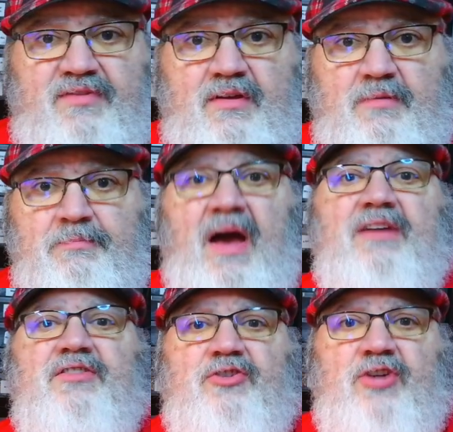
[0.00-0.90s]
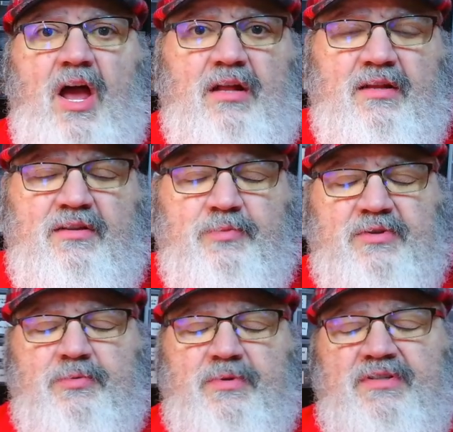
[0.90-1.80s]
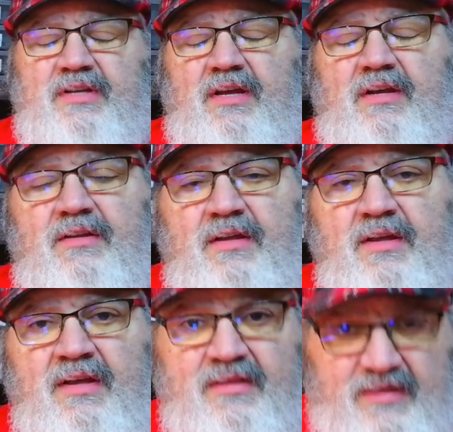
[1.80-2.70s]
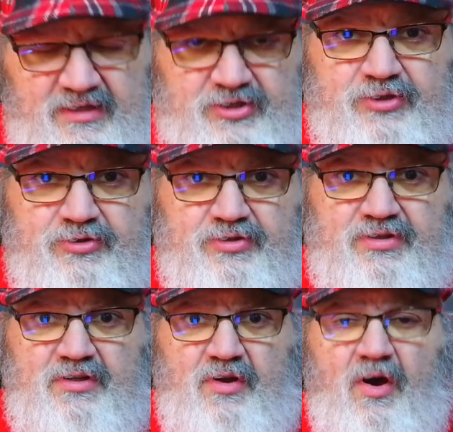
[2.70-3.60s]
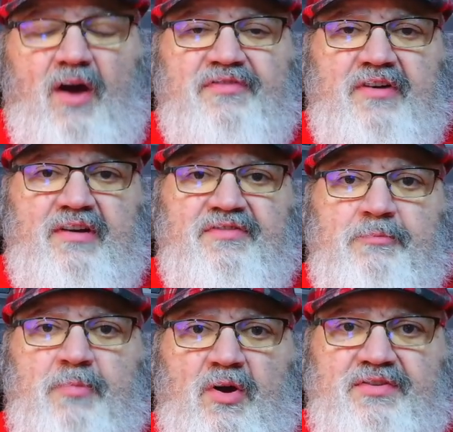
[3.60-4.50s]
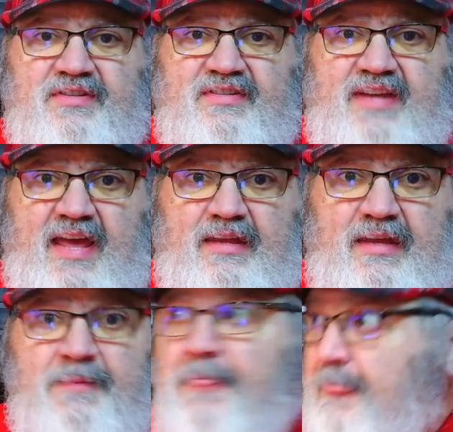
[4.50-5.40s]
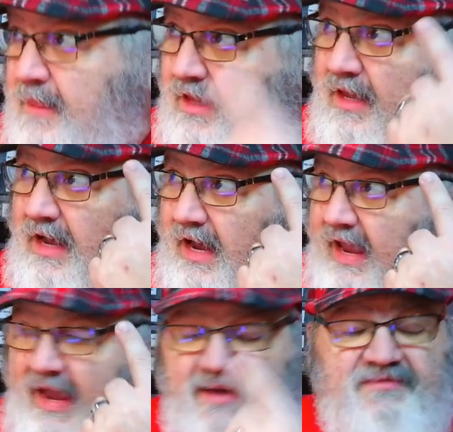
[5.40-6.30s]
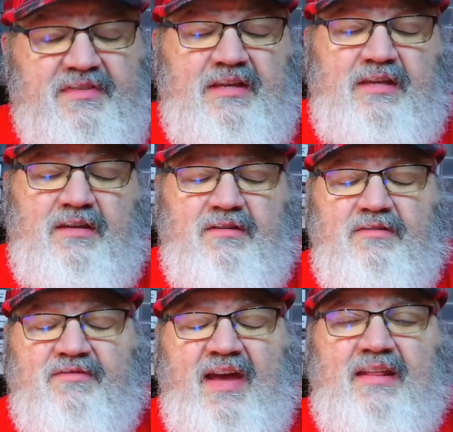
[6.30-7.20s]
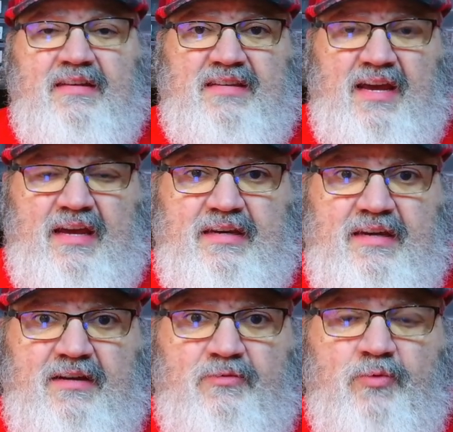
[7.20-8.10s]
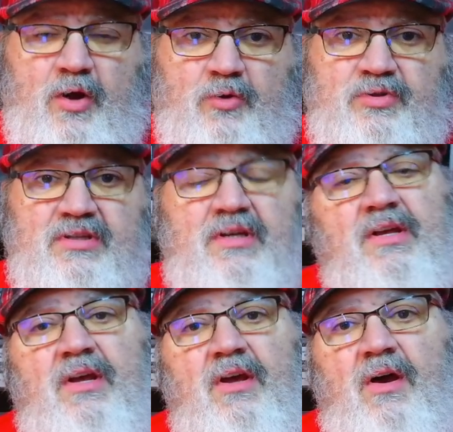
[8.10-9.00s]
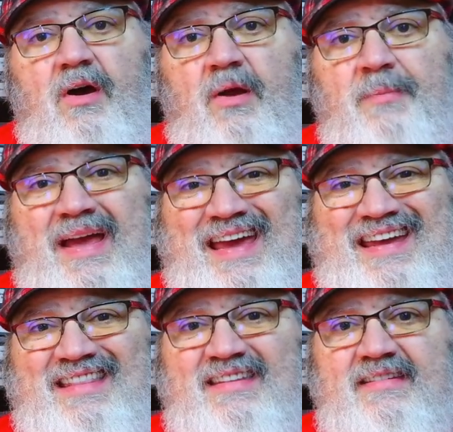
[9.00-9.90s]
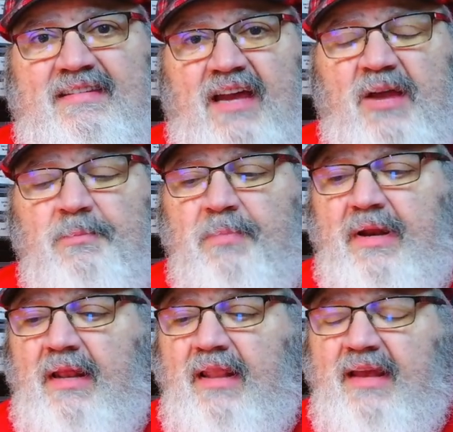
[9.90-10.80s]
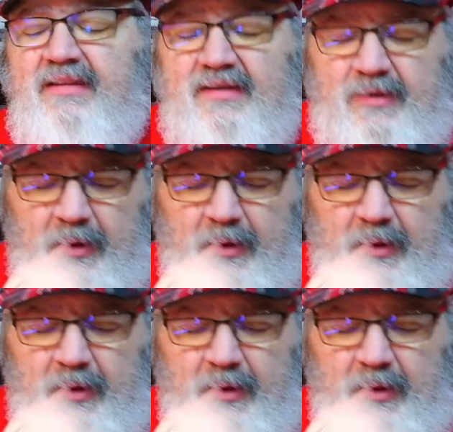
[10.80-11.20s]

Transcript: the box of chocolates, which was this year's offering from Boston Scally, and I have the Valentine rose on my head this time, but I'd like to go